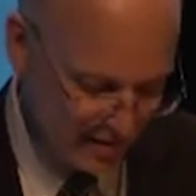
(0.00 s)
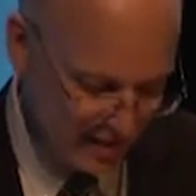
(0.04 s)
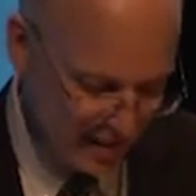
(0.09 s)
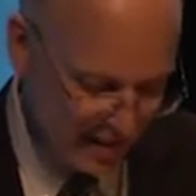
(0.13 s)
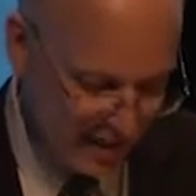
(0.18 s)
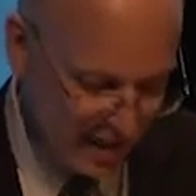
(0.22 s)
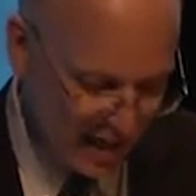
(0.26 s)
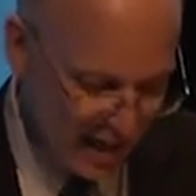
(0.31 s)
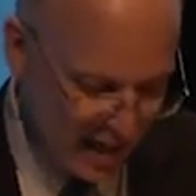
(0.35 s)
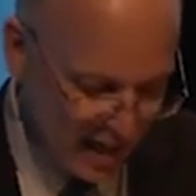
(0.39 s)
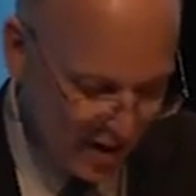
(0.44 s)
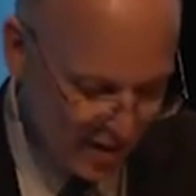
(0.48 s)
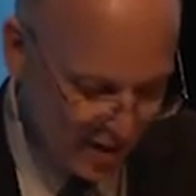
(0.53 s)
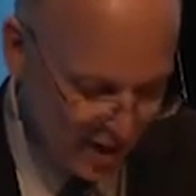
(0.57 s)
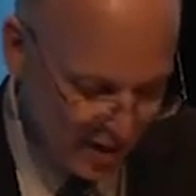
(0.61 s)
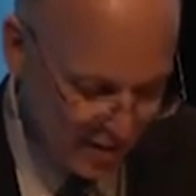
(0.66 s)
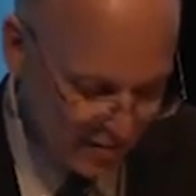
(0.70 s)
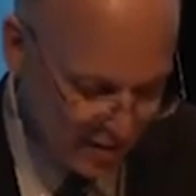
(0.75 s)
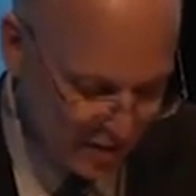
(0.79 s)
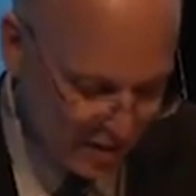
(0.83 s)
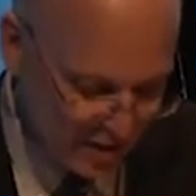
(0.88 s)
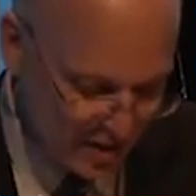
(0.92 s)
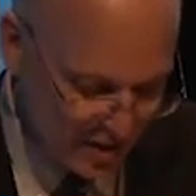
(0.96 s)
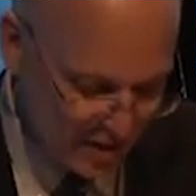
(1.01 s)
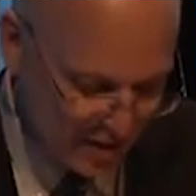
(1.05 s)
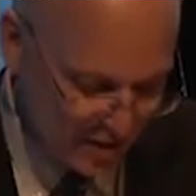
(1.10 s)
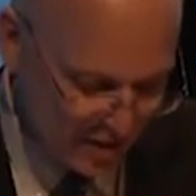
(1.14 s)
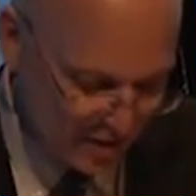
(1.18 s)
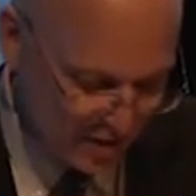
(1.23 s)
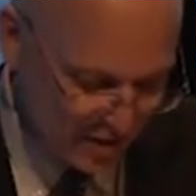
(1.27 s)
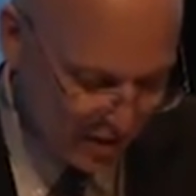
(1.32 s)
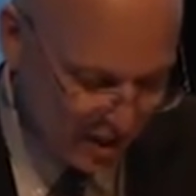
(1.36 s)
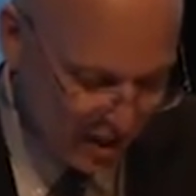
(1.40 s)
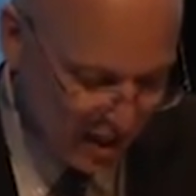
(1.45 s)
In a higher heaven
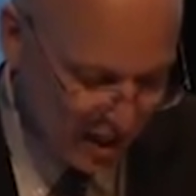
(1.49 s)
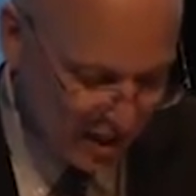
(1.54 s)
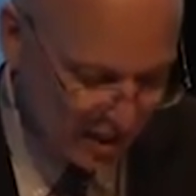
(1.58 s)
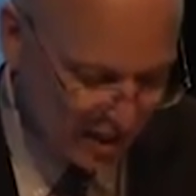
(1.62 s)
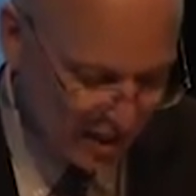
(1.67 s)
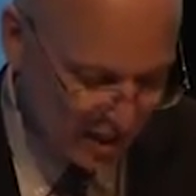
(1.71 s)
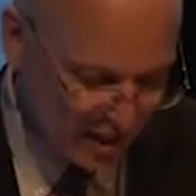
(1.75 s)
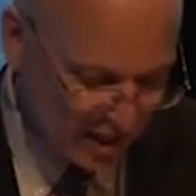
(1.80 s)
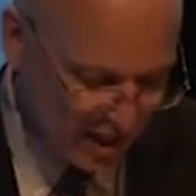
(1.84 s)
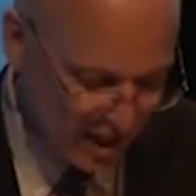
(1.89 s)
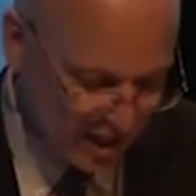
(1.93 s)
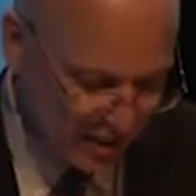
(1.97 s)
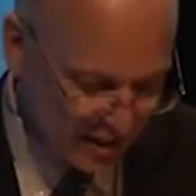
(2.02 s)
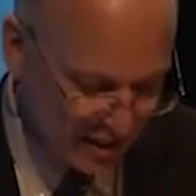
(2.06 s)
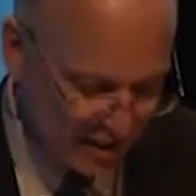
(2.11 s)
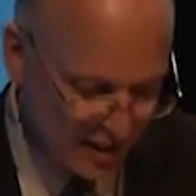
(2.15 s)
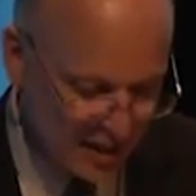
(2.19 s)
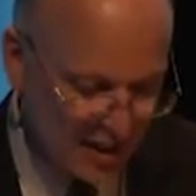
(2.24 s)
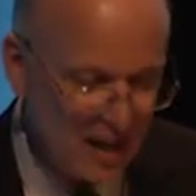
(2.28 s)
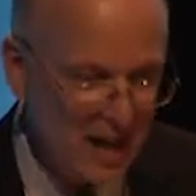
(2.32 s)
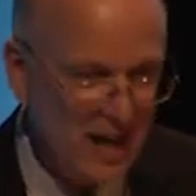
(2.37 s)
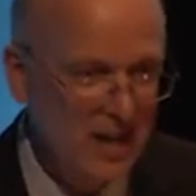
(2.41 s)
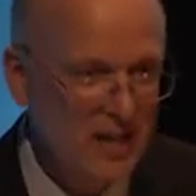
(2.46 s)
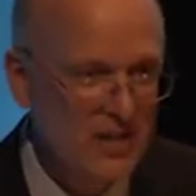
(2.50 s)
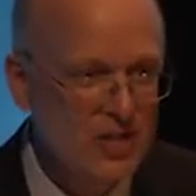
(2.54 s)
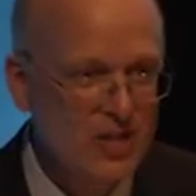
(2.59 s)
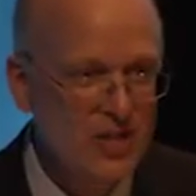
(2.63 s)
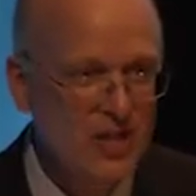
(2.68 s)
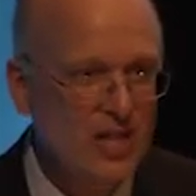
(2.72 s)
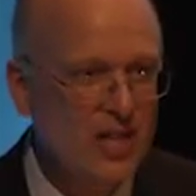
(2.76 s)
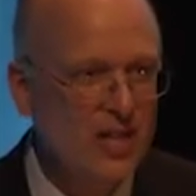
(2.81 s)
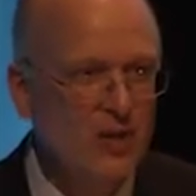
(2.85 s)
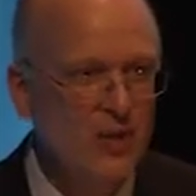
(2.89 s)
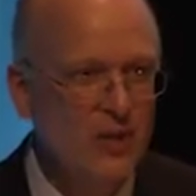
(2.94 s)
still, laconic
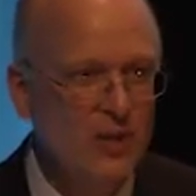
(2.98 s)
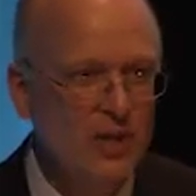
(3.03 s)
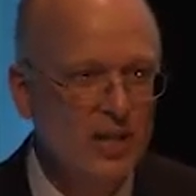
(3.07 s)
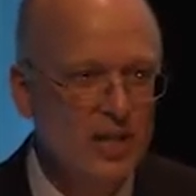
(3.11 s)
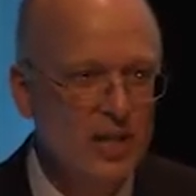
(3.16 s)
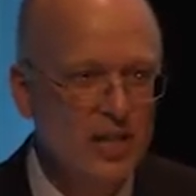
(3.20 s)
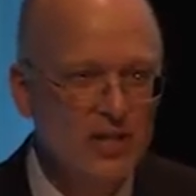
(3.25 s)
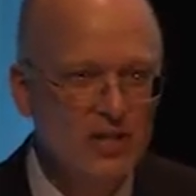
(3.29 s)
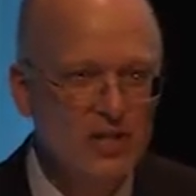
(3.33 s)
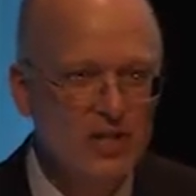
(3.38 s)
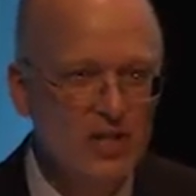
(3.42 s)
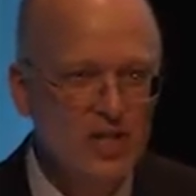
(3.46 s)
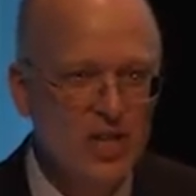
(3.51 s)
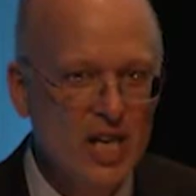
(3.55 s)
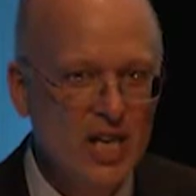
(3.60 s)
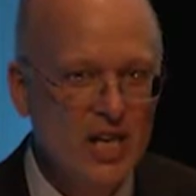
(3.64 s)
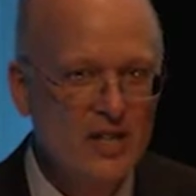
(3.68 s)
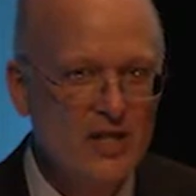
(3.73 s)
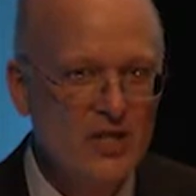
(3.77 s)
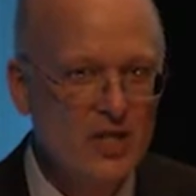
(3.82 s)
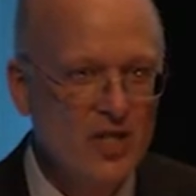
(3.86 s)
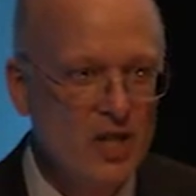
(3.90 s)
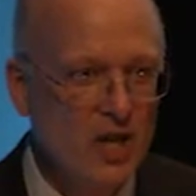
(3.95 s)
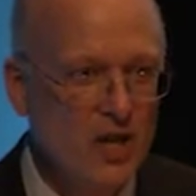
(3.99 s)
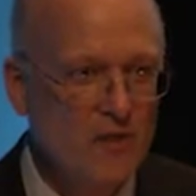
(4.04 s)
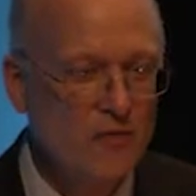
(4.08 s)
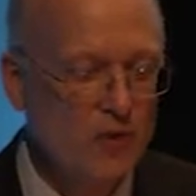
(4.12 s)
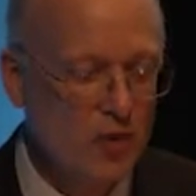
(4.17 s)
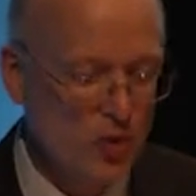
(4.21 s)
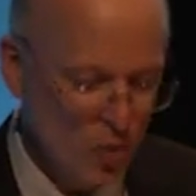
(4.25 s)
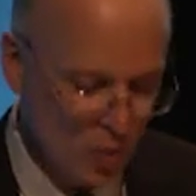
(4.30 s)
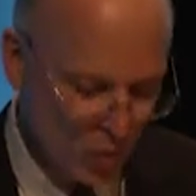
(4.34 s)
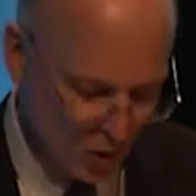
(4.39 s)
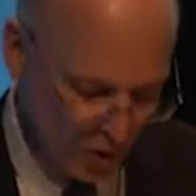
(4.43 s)
gods need only exchange a
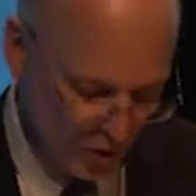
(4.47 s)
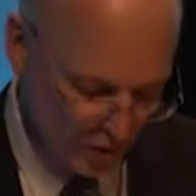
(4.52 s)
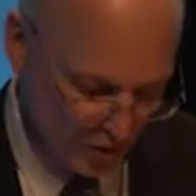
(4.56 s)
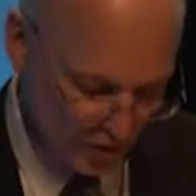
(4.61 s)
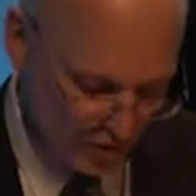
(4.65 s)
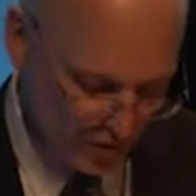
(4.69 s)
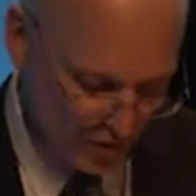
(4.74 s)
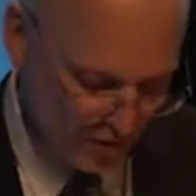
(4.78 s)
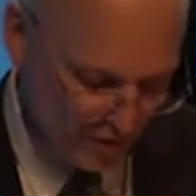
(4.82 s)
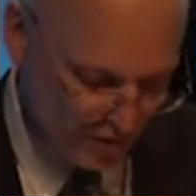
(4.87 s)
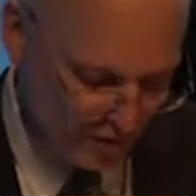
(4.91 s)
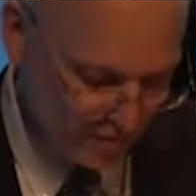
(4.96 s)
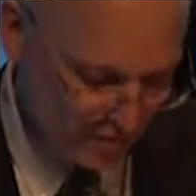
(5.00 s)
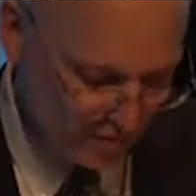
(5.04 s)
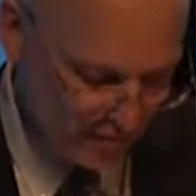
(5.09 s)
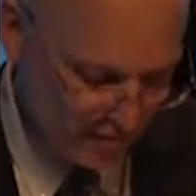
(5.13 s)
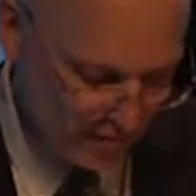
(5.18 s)
few words.